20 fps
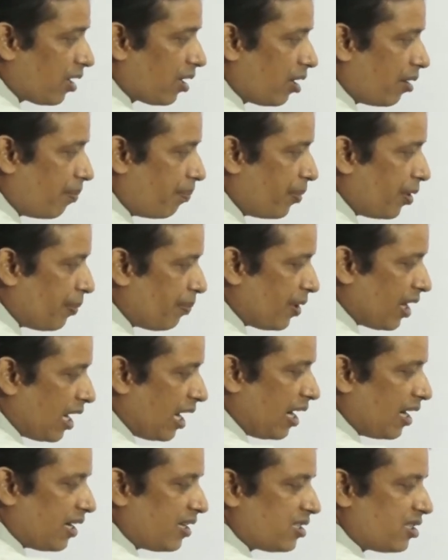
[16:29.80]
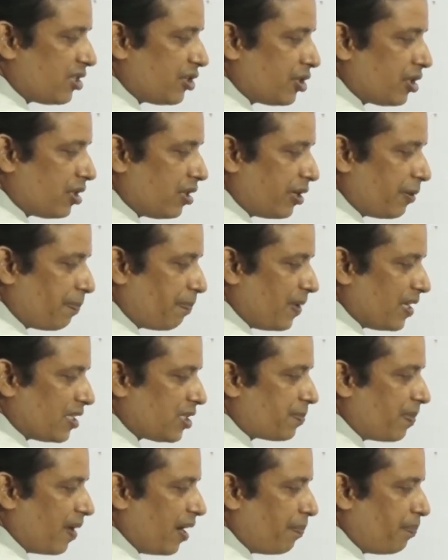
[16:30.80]
BPR is replaced
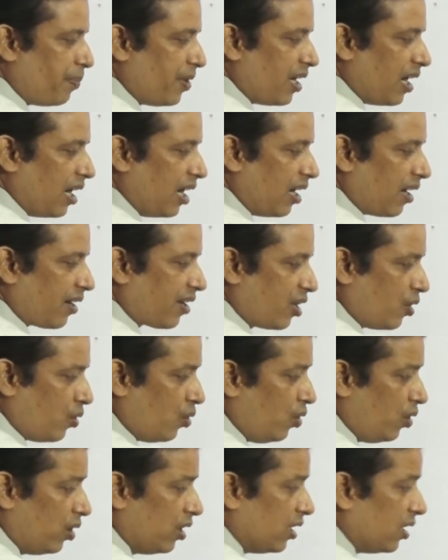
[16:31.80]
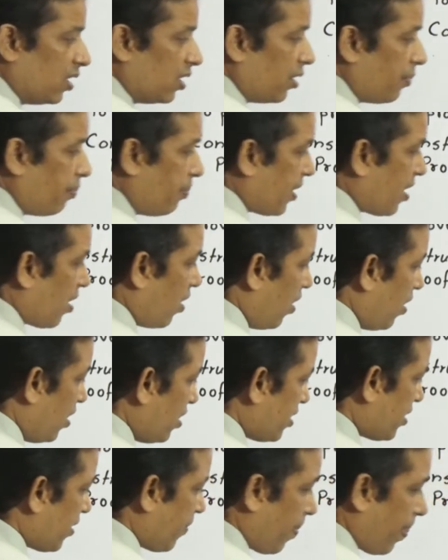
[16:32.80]
by PRQ because